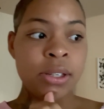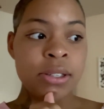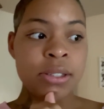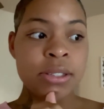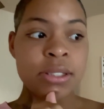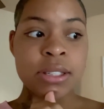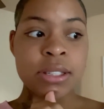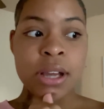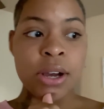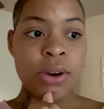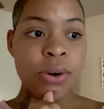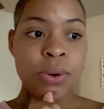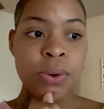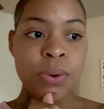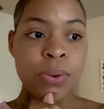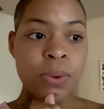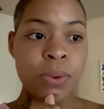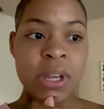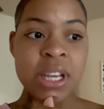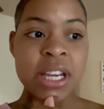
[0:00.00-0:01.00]

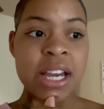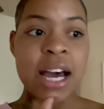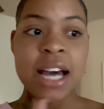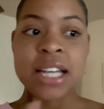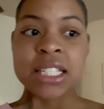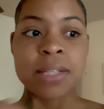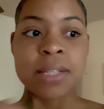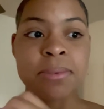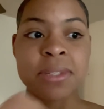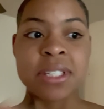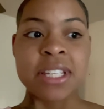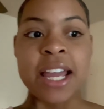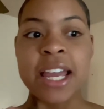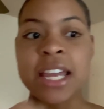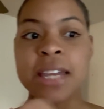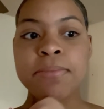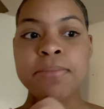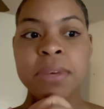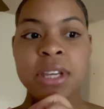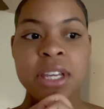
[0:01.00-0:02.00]
So, and God
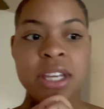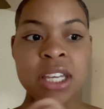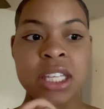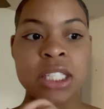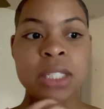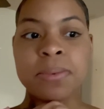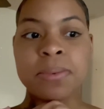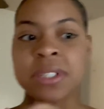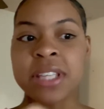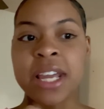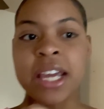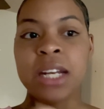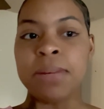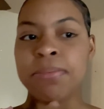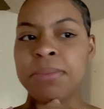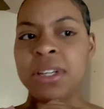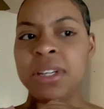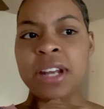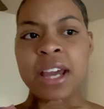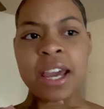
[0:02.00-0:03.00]
sustained me. He's sustaining
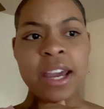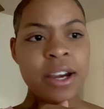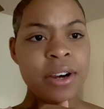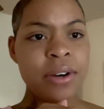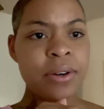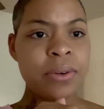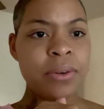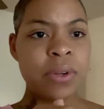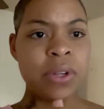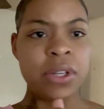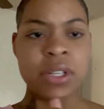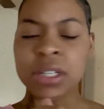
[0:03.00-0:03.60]
me now.